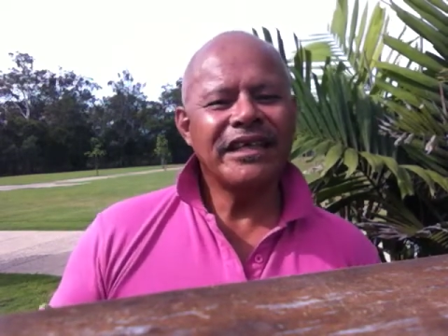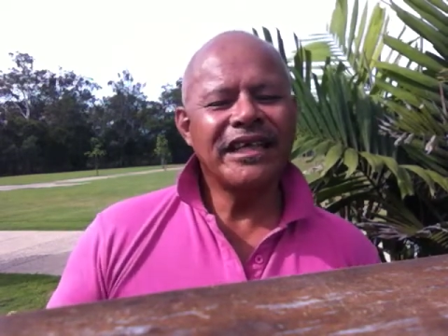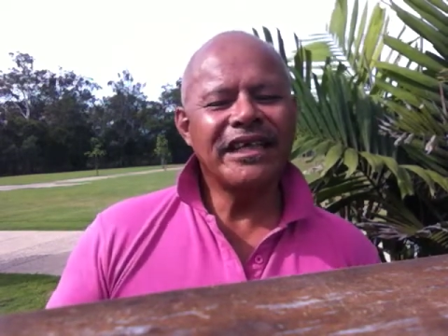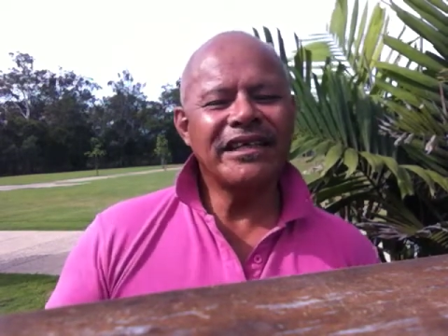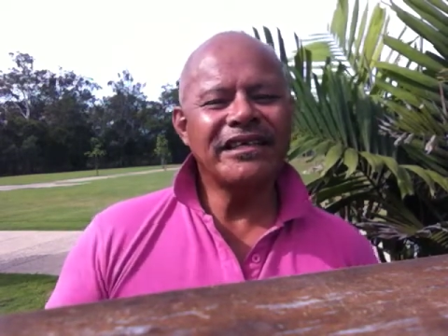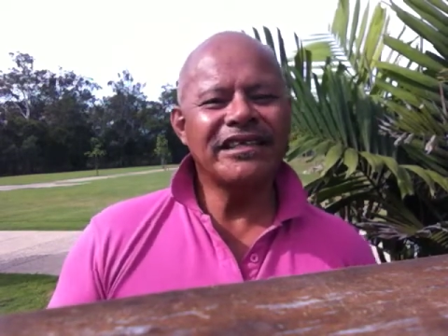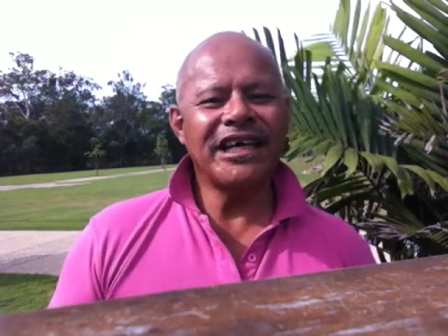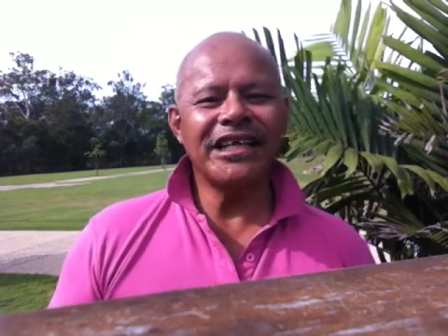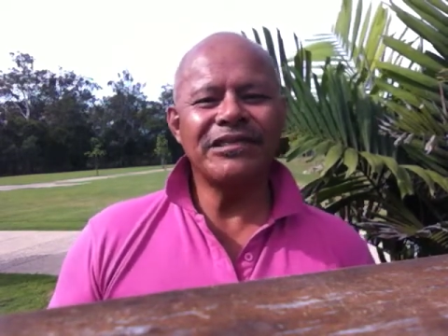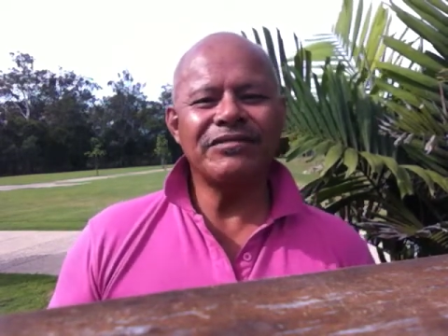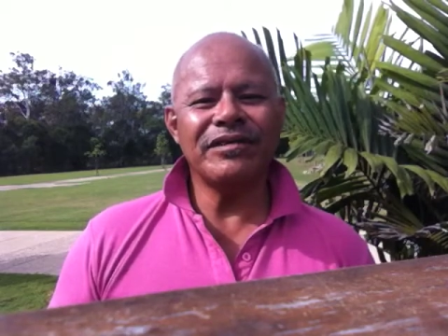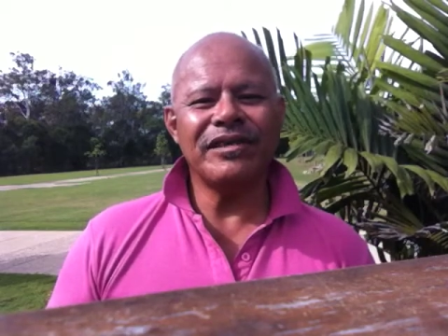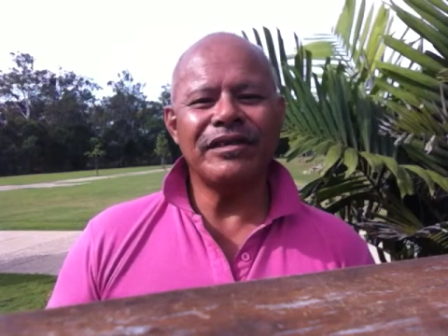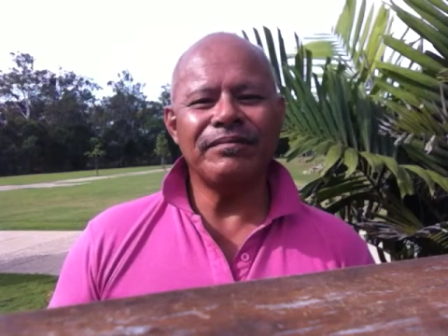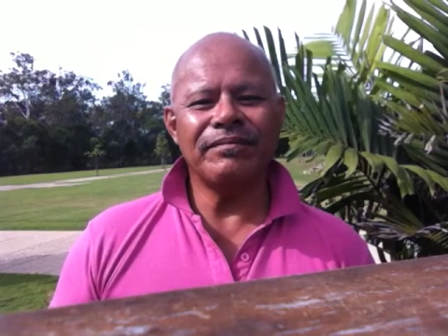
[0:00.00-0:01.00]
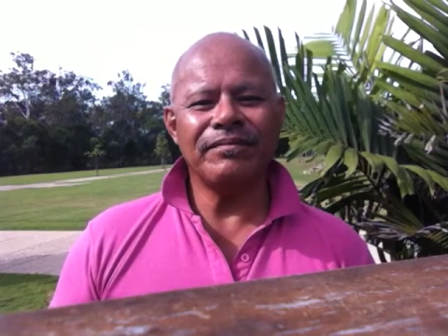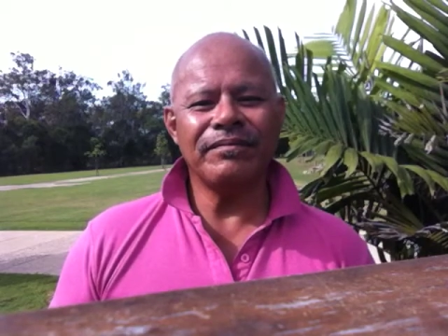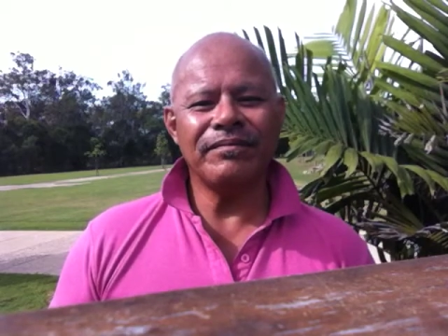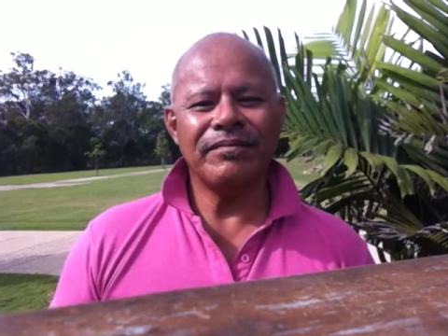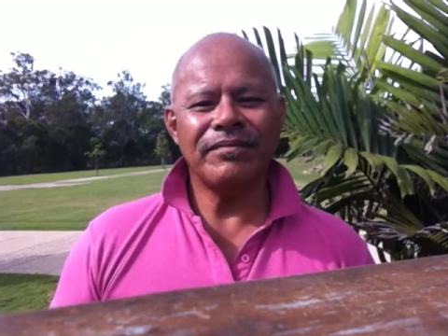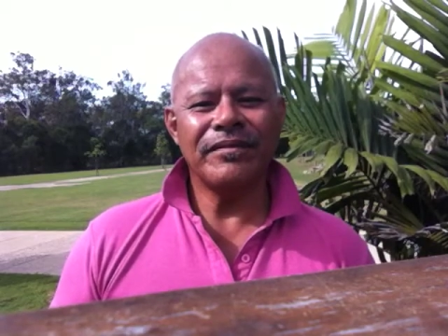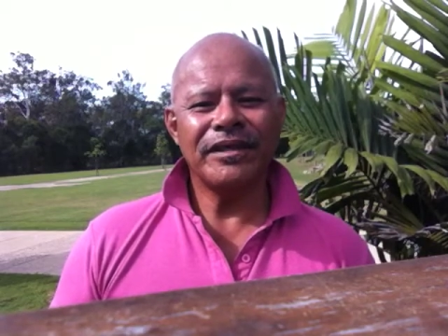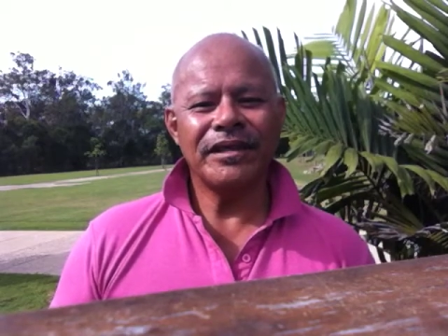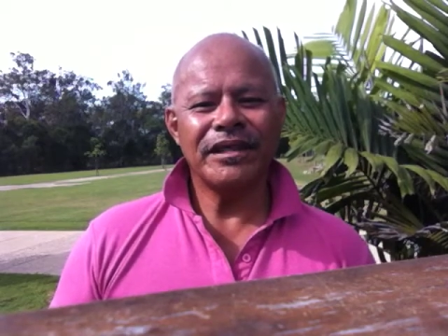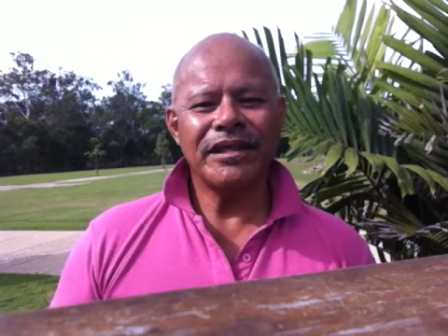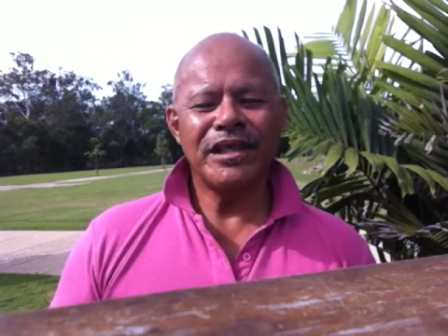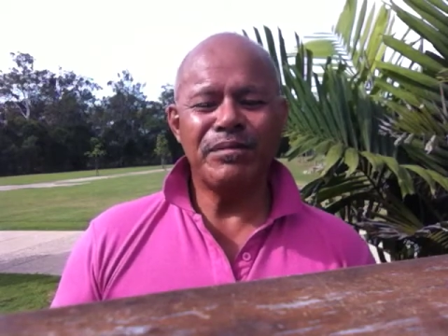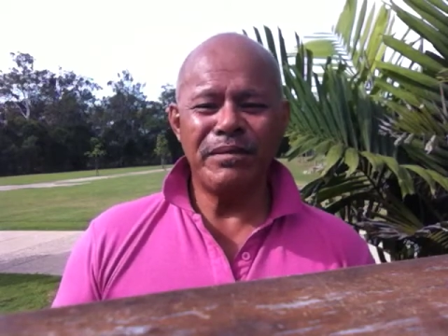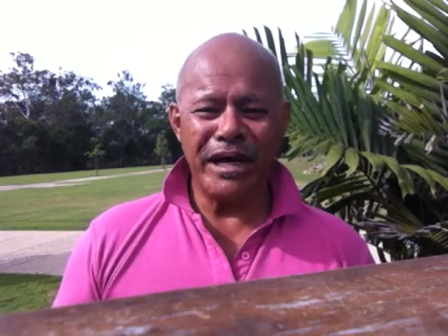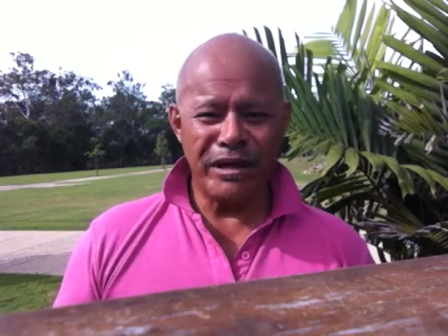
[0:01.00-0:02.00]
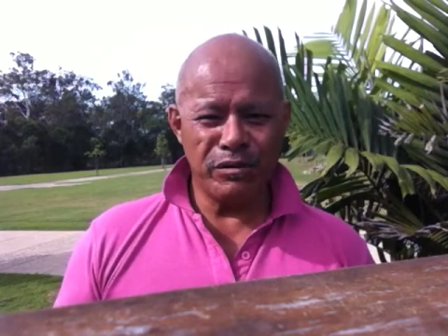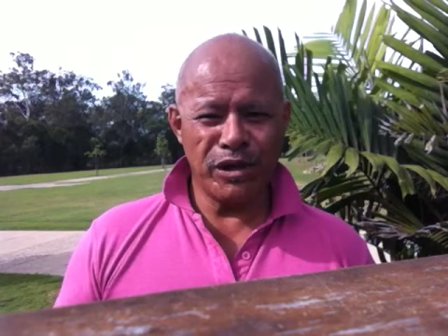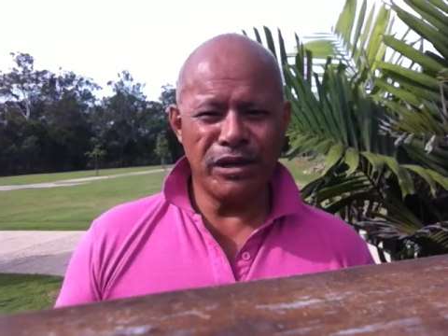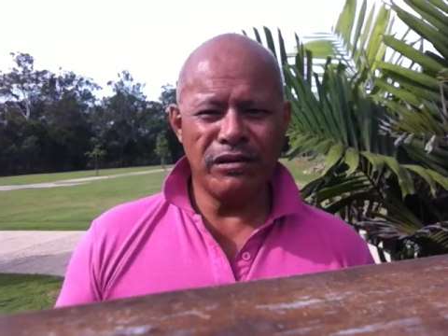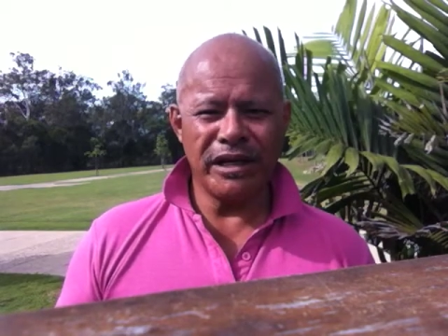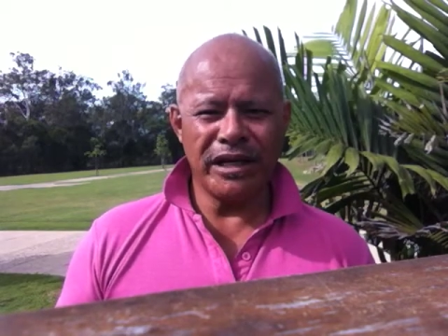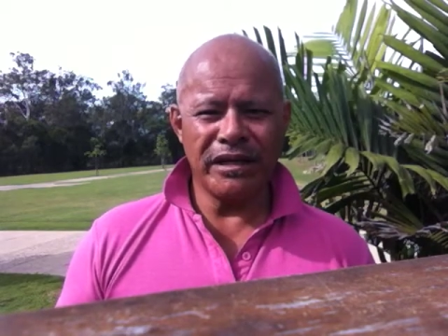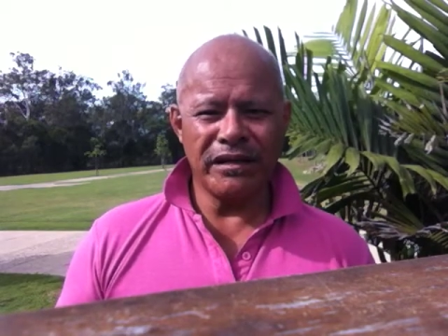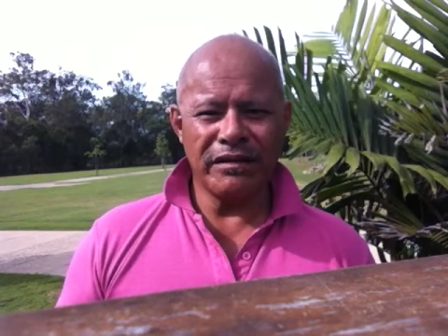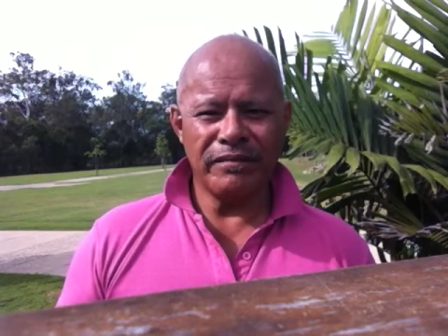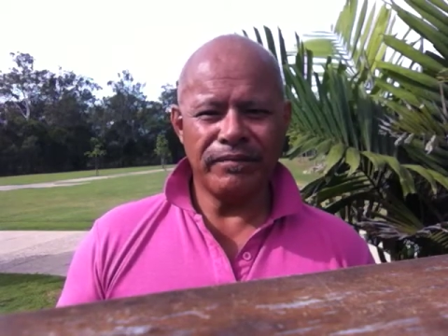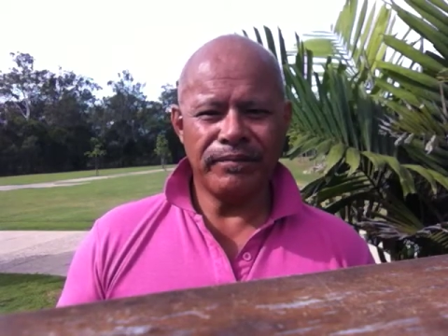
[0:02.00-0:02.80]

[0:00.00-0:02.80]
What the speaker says: Get in touch with them. You may regret it.